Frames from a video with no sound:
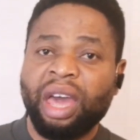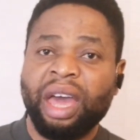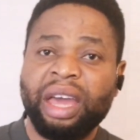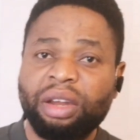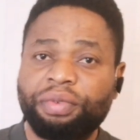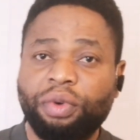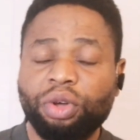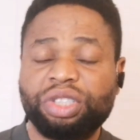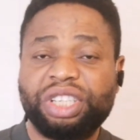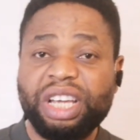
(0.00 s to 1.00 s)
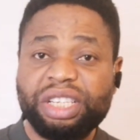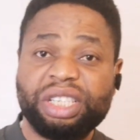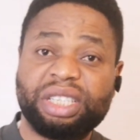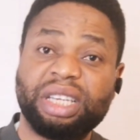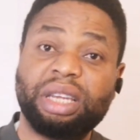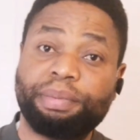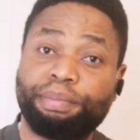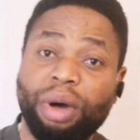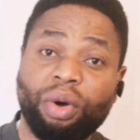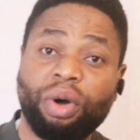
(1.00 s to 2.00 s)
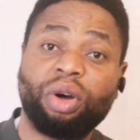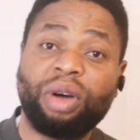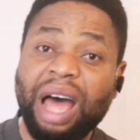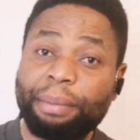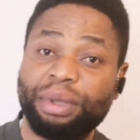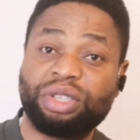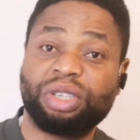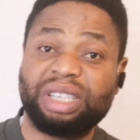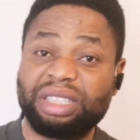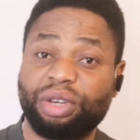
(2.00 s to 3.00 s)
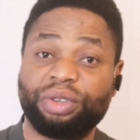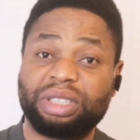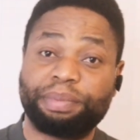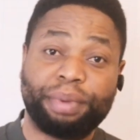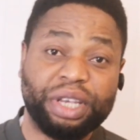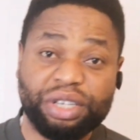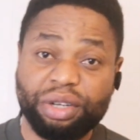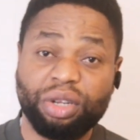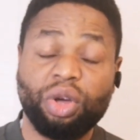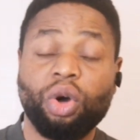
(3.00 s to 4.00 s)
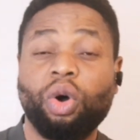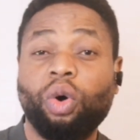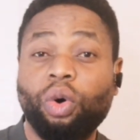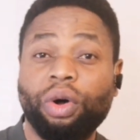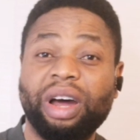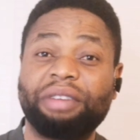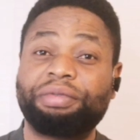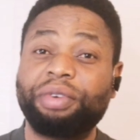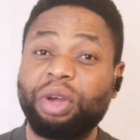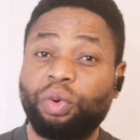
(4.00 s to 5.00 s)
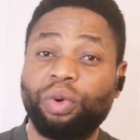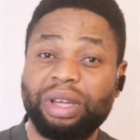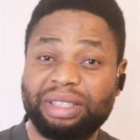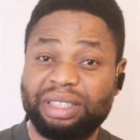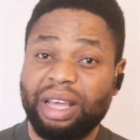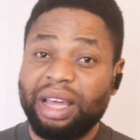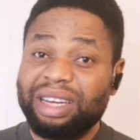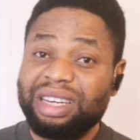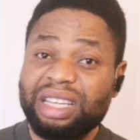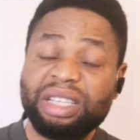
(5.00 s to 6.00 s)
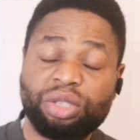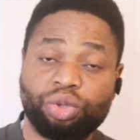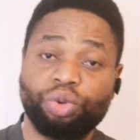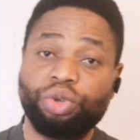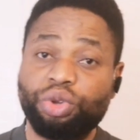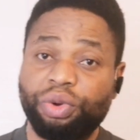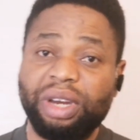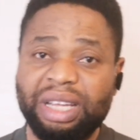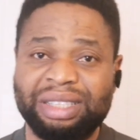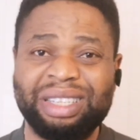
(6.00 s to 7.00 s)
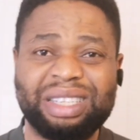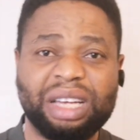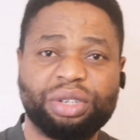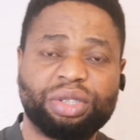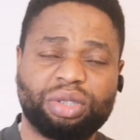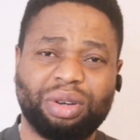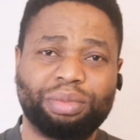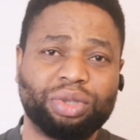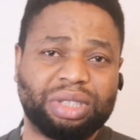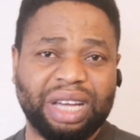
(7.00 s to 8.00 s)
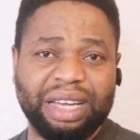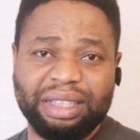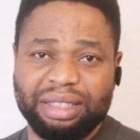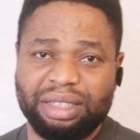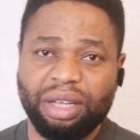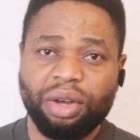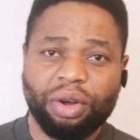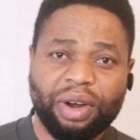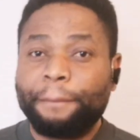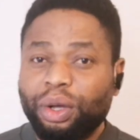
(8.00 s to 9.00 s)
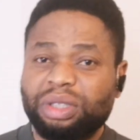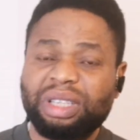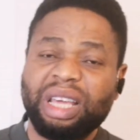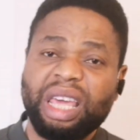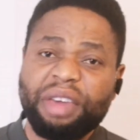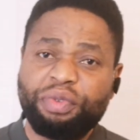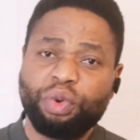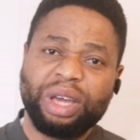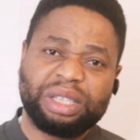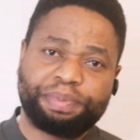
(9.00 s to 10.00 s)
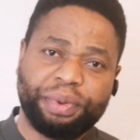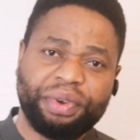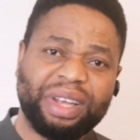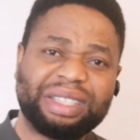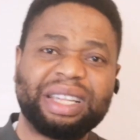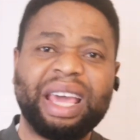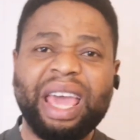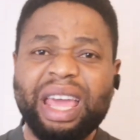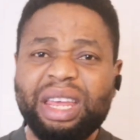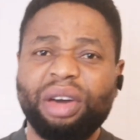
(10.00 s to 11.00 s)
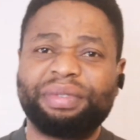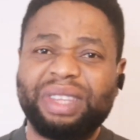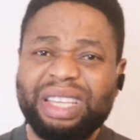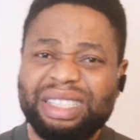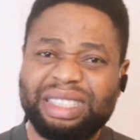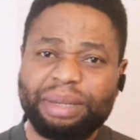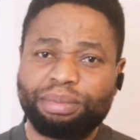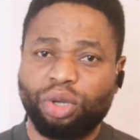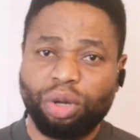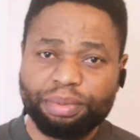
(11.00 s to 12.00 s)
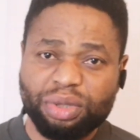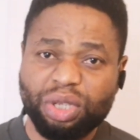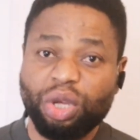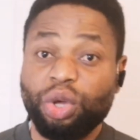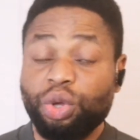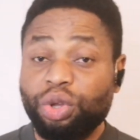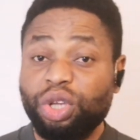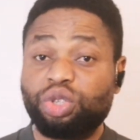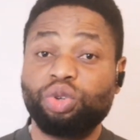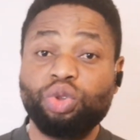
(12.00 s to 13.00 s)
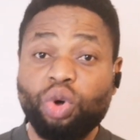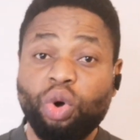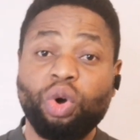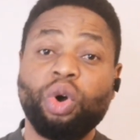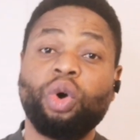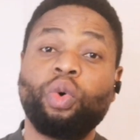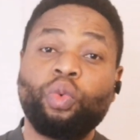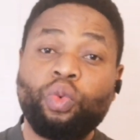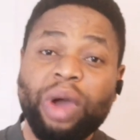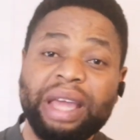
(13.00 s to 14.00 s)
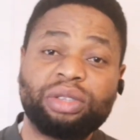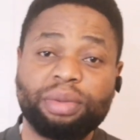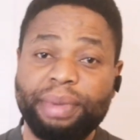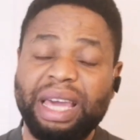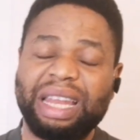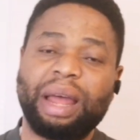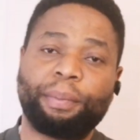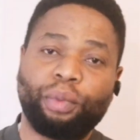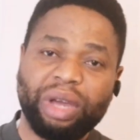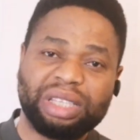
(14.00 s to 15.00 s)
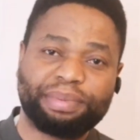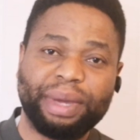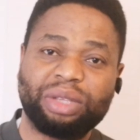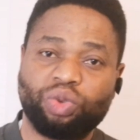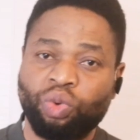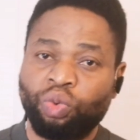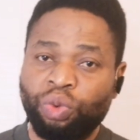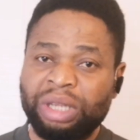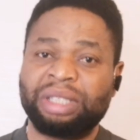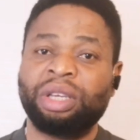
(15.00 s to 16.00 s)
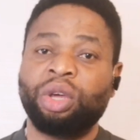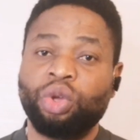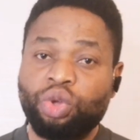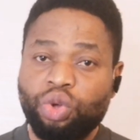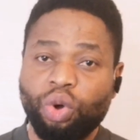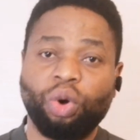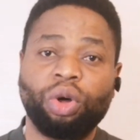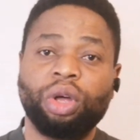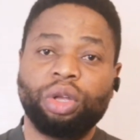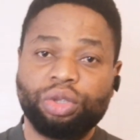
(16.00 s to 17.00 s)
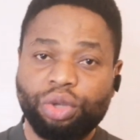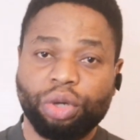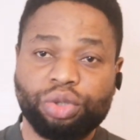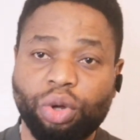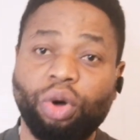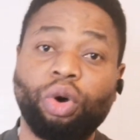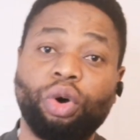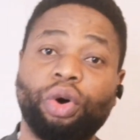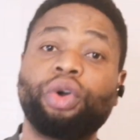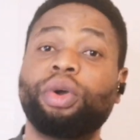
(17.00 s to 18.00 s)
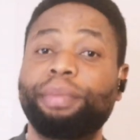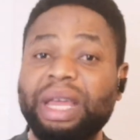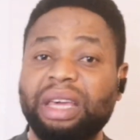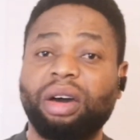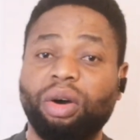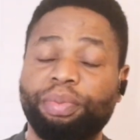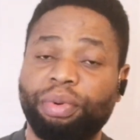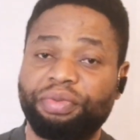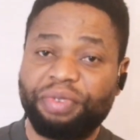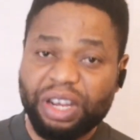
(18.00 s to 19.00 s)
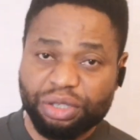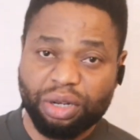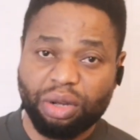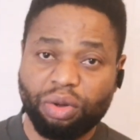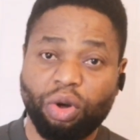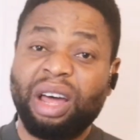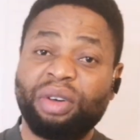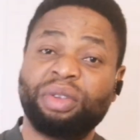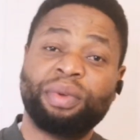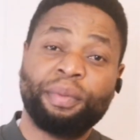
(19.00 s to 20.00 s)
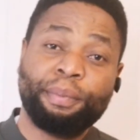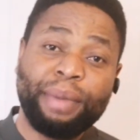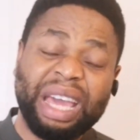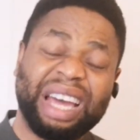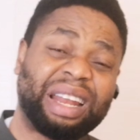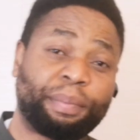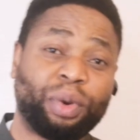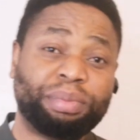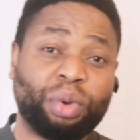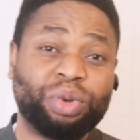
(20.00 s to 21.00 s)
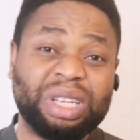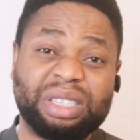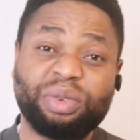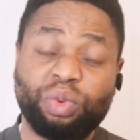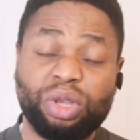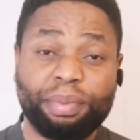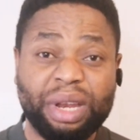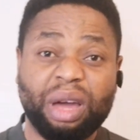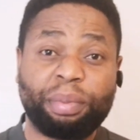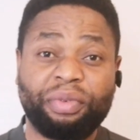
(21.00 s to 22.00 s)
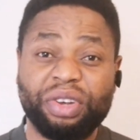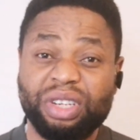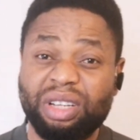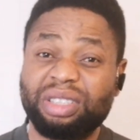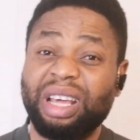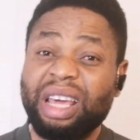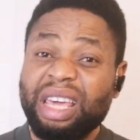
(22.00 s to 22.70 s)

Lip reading: and of course changes in the bowel habits such as constipation or a frequent need to urinate. These are just common signs. But if you experience any of these symptoms, you need to know when to make an appointment with your doctor or your medical professional. Now, make an appointment with your medical professionals